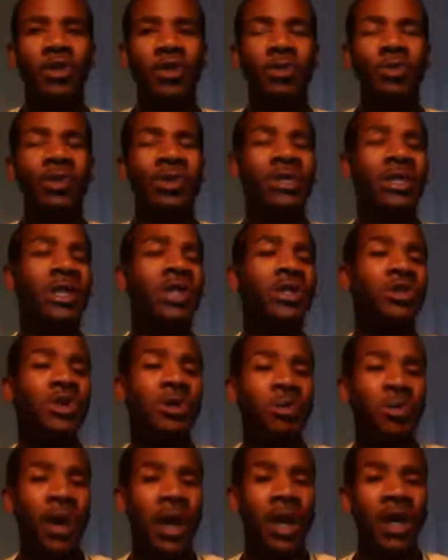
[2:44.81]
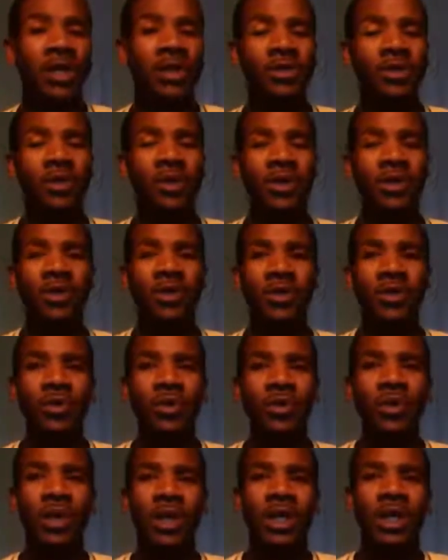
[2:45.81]
to present your product or
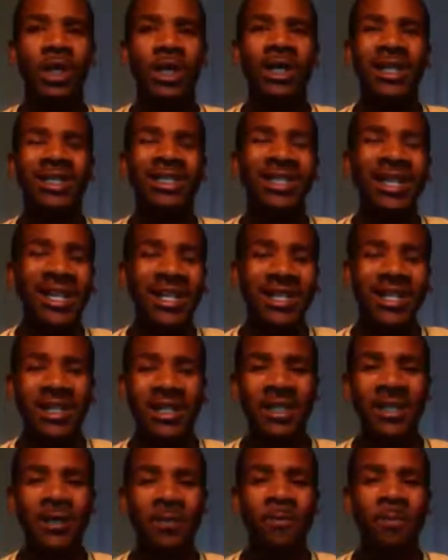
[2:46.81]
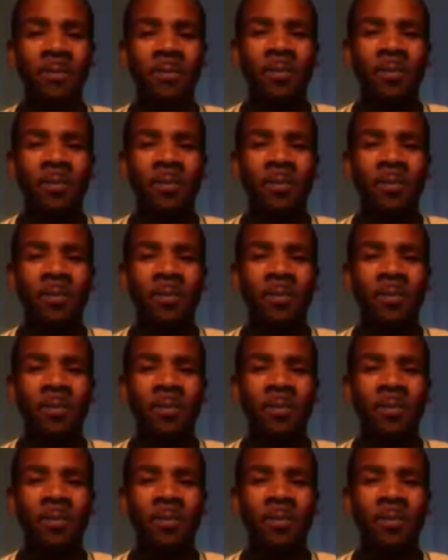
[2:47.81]
to just